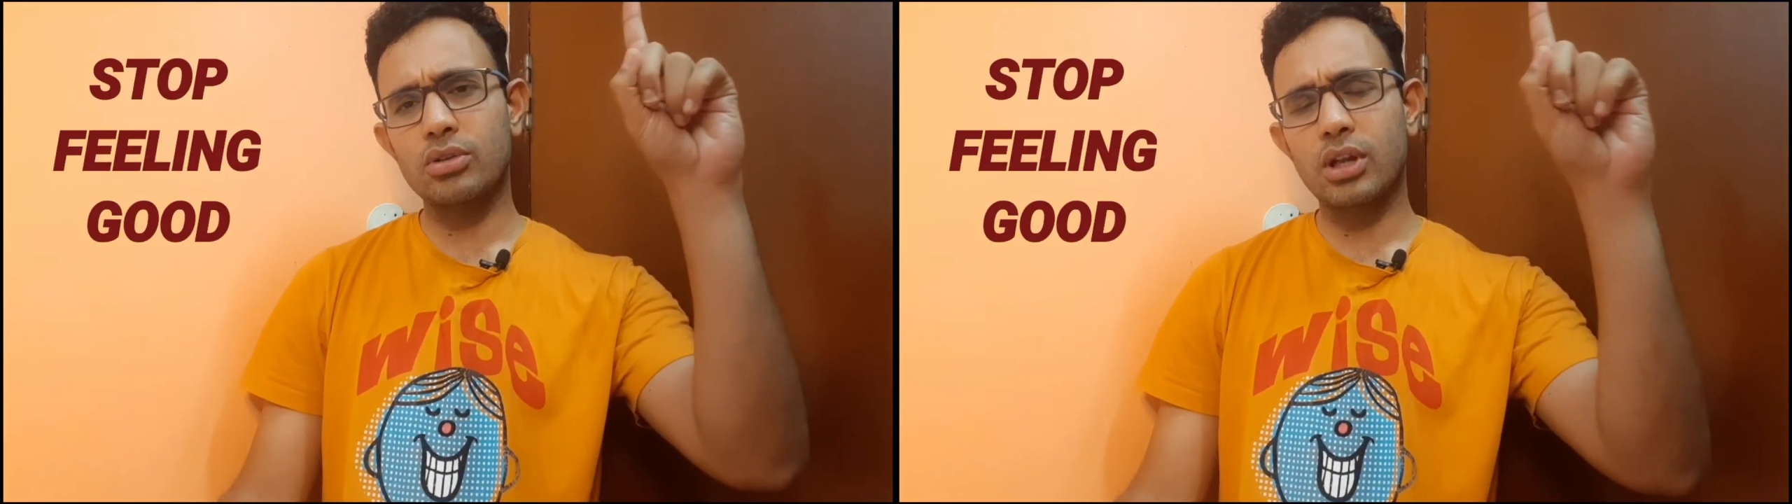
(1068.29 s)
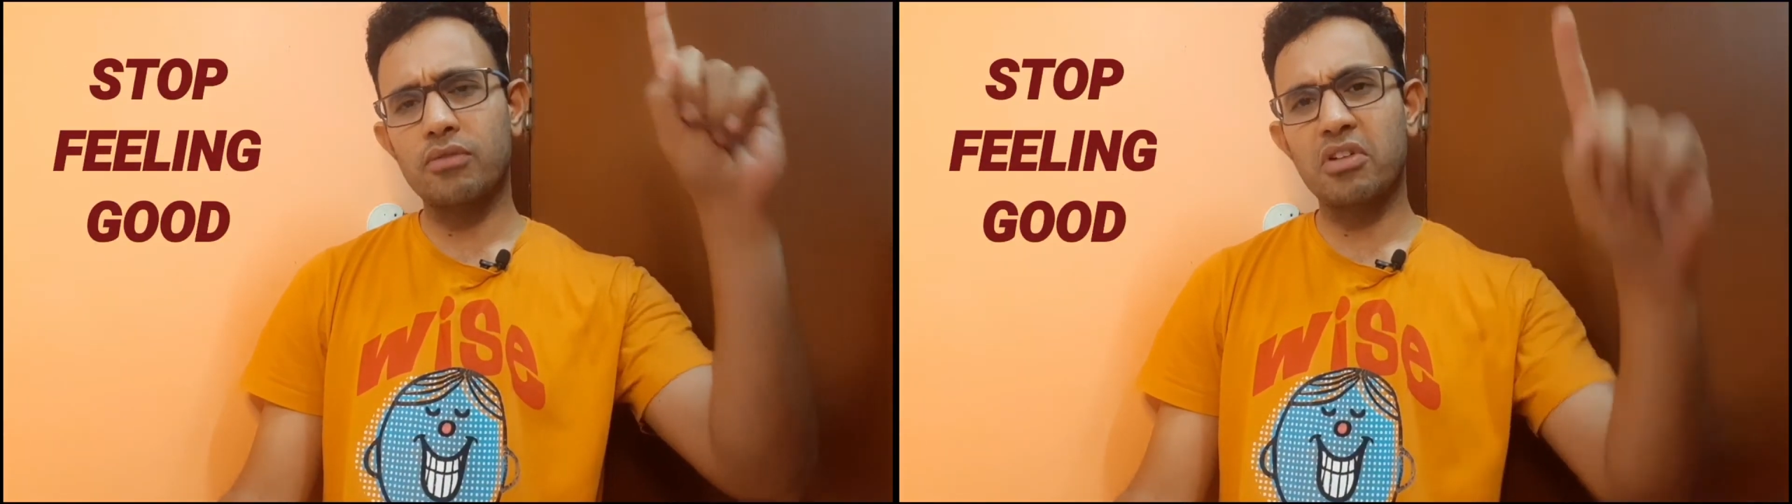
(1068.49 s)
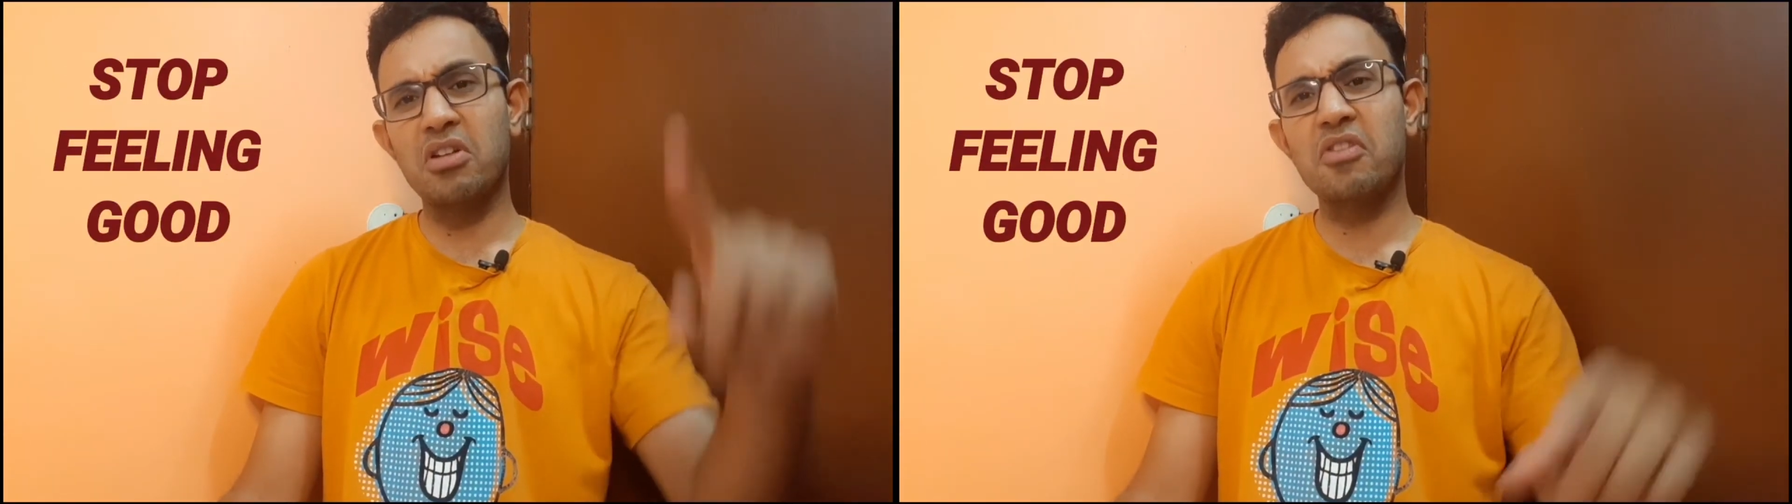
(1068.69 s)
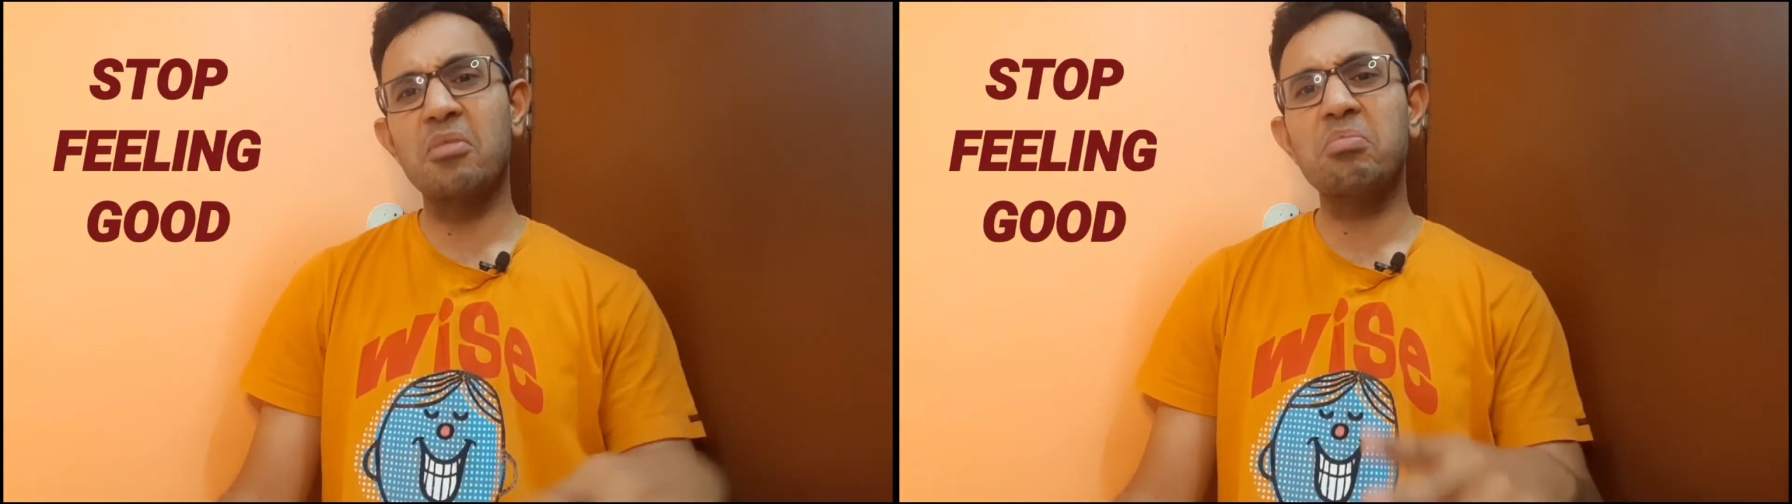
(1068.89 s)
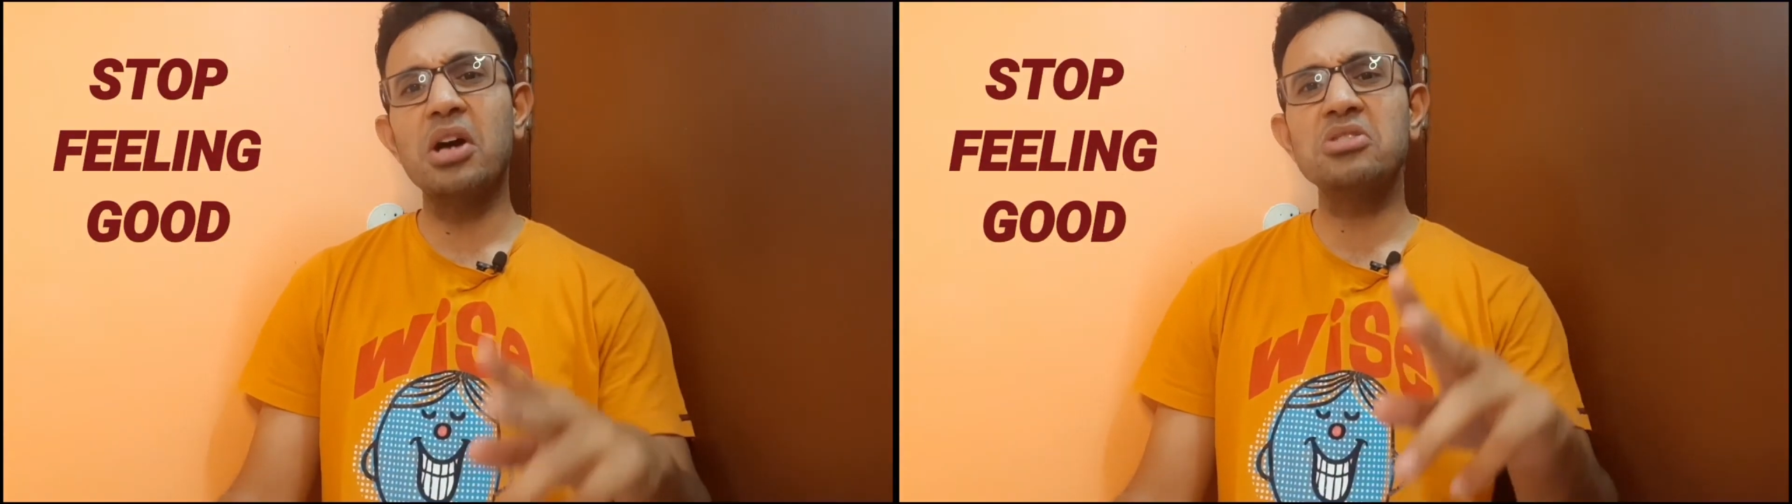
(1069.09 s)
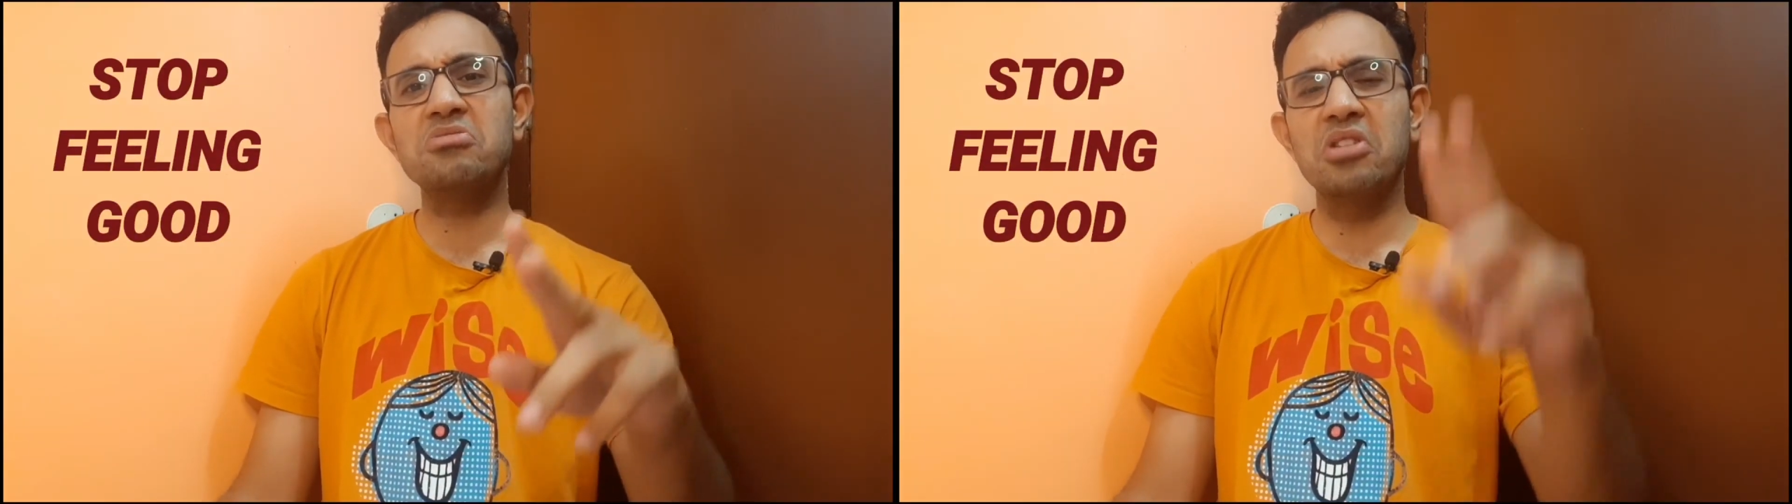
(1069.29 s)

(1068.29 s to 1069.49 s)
to that fellow from past